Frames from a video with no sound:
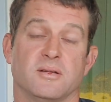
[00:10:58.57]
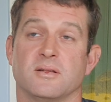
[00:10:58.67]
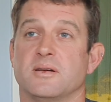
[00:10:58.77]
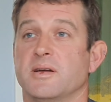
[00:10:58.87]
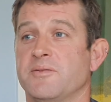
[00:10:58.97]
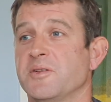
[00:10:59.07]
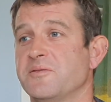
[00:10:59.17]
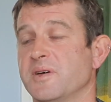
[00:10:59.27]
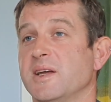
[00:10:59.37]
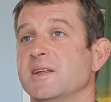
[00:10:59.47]
Like if you're
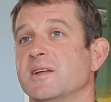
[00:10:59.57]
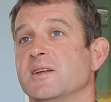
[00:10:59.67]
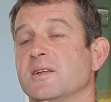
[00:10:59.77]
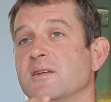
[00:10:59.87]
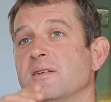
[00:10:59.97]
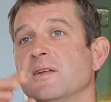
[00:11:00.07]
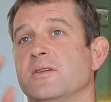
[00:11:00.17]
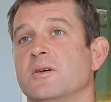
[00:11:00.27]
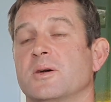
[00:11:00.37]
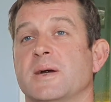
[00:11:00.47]
feeding and they're
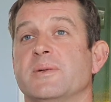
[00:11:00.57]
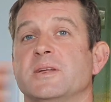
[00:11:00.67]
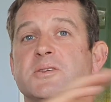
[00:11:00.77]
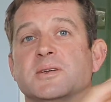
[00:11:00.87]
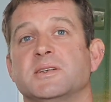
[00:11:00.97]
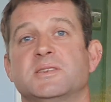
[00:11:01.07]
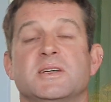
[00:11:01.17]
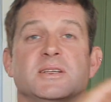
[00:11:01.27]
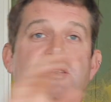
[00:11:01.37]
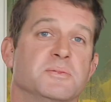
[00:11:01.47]
not coming into it and you're
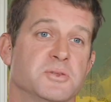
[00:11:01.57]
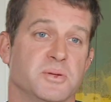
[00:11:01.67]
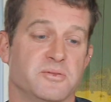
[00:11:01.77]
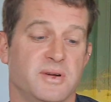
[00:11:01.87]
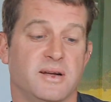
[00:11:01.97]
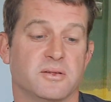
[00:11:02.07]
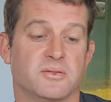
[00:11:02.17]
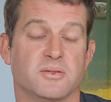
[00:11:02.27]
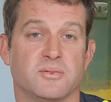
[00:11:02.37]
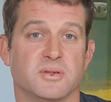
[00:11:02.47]
seeing some swimming around,
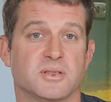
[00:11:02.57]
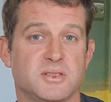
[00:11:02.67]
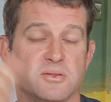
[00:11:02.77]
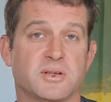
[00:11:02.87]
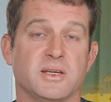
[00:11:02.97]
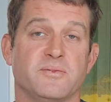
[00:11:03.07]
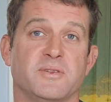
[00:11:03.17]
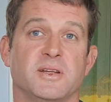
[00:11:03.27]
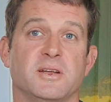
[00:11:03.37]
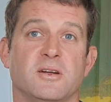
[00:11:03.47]
still keep feeding your